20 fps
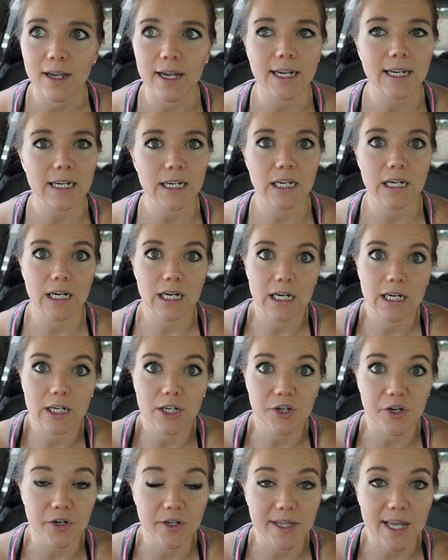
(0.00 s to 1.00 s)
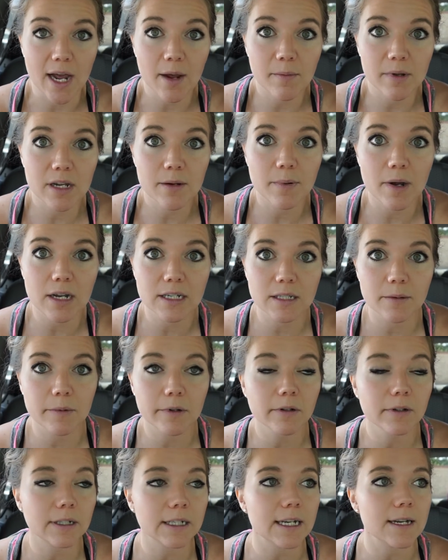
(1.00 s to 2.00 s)
Like, could that be a
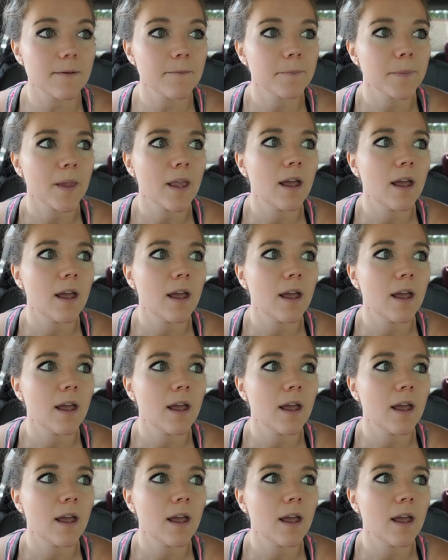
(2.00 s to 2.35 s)
possibility?